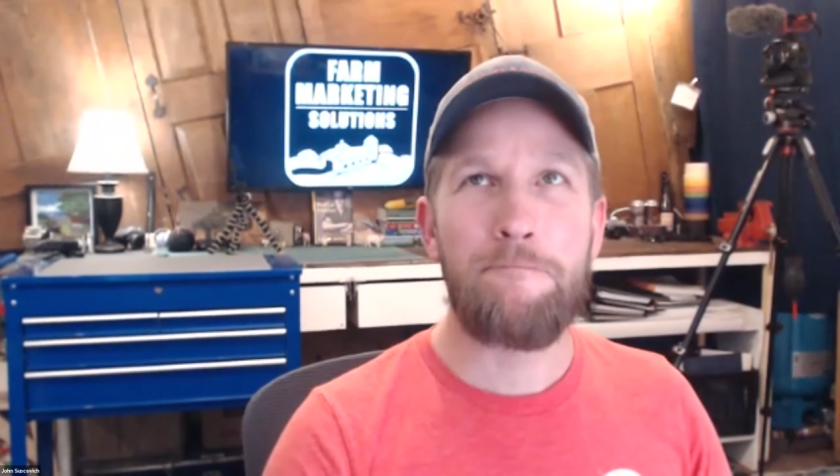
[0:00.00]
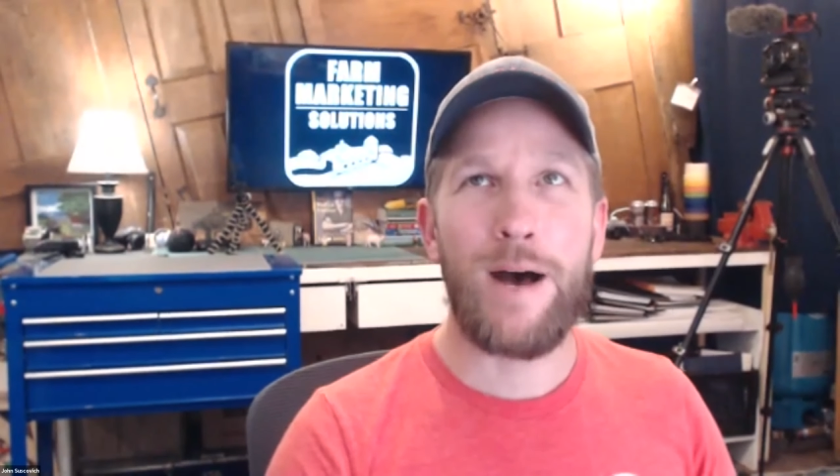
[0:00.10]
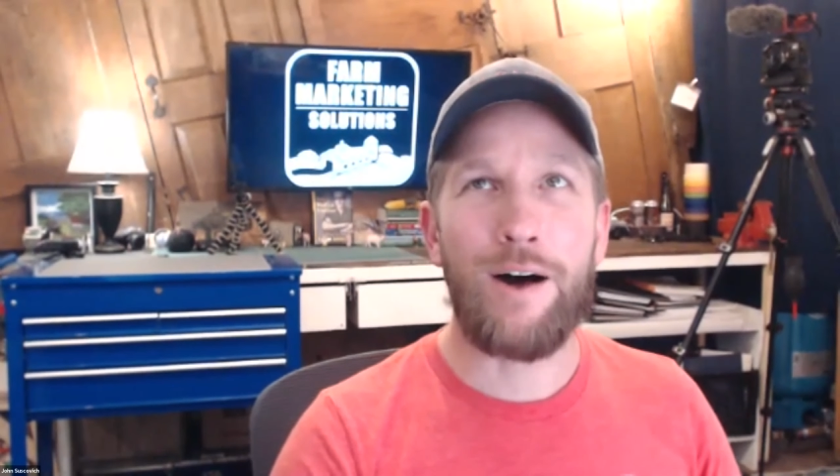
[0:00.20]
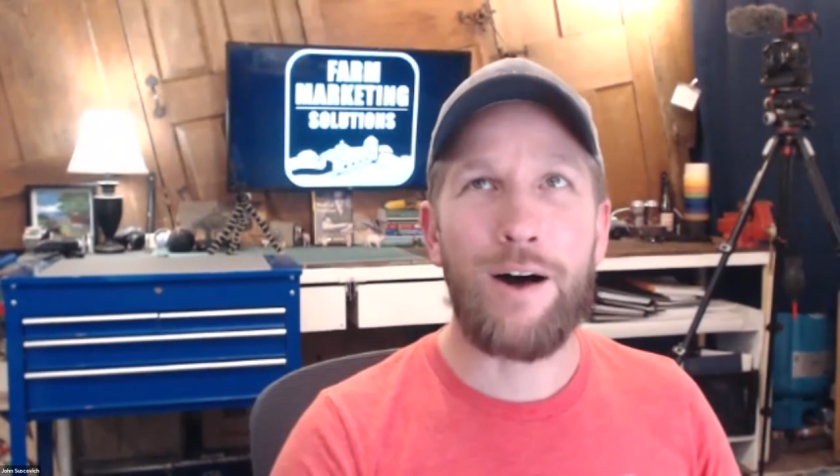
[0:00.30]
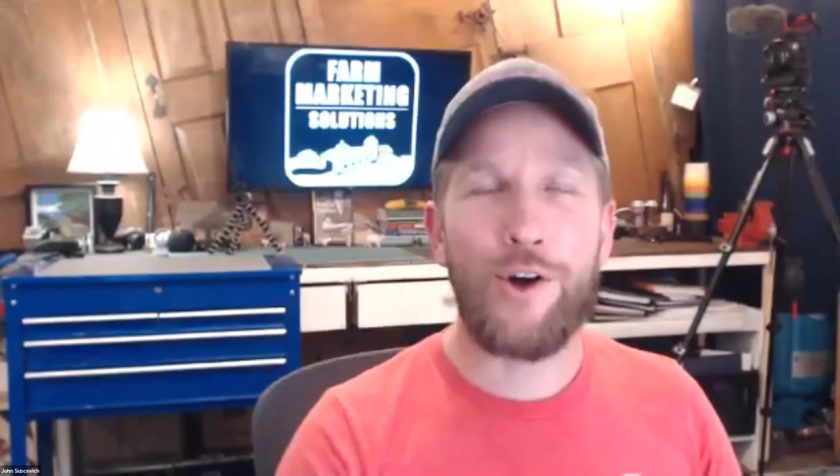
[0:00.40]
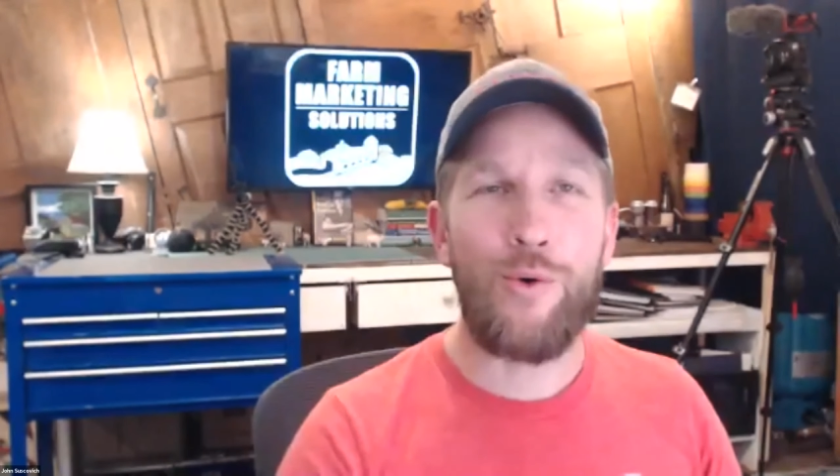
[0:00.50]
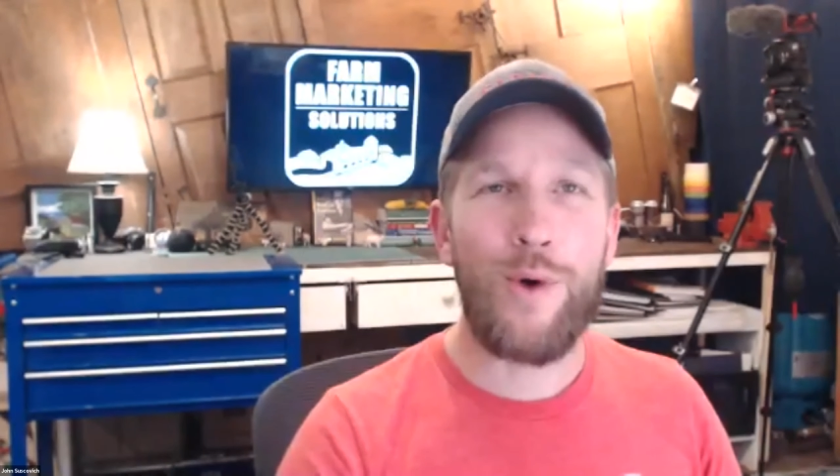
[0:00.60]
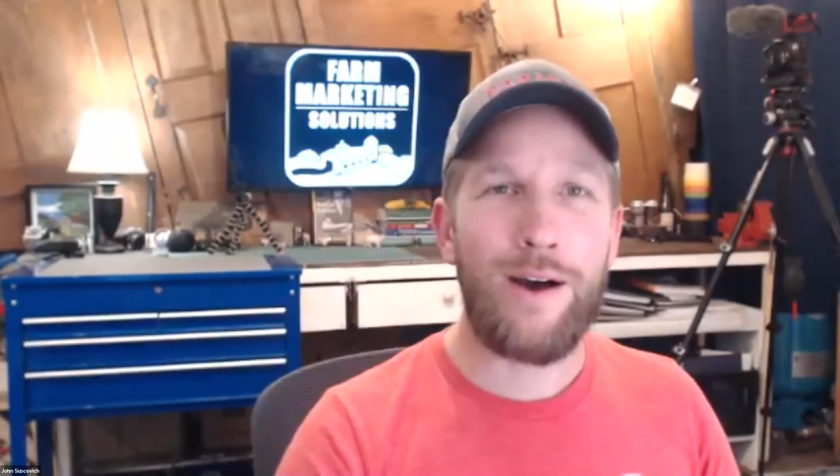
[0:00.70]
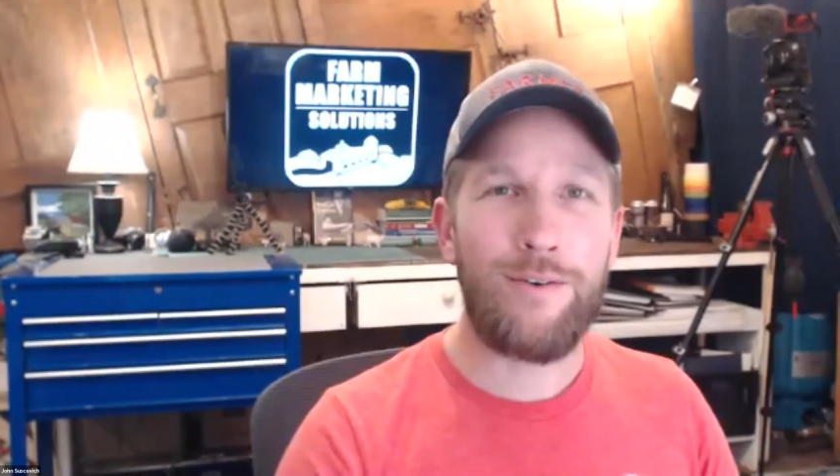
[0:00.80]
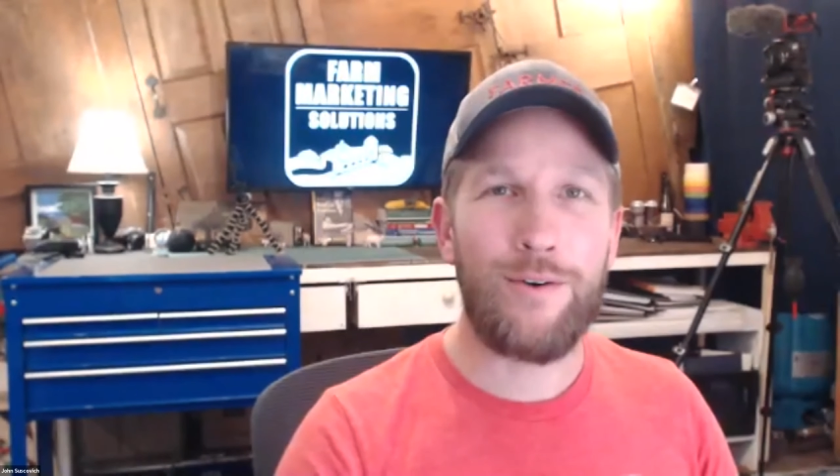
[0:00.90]
I'll go
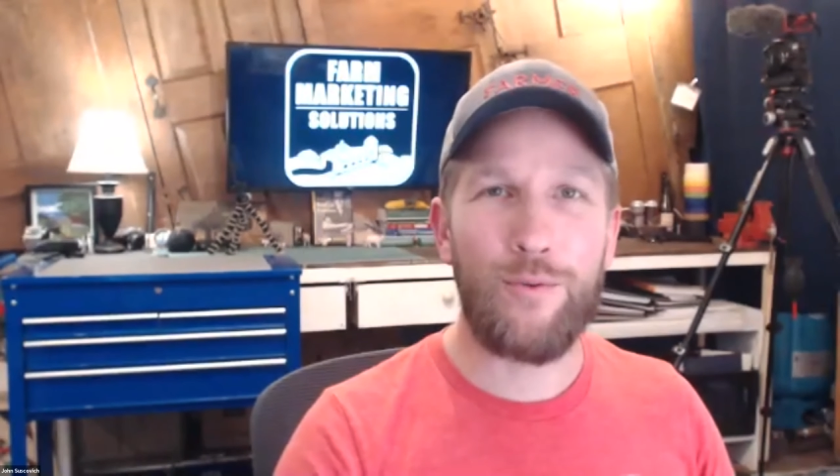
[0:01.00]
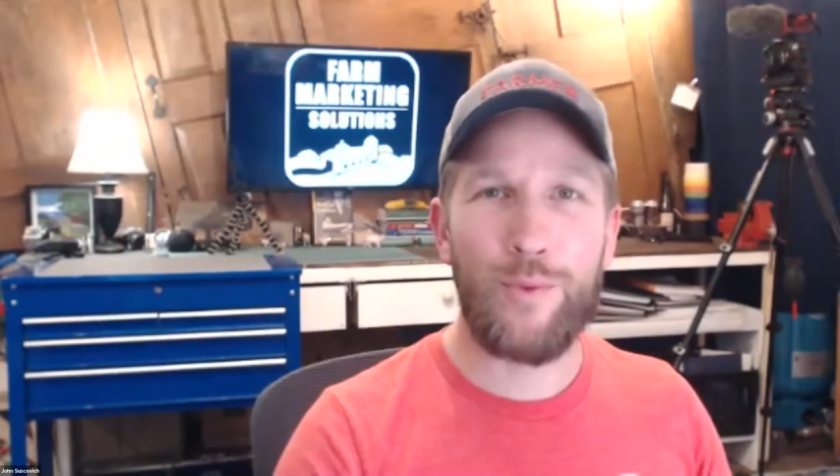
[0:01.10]
out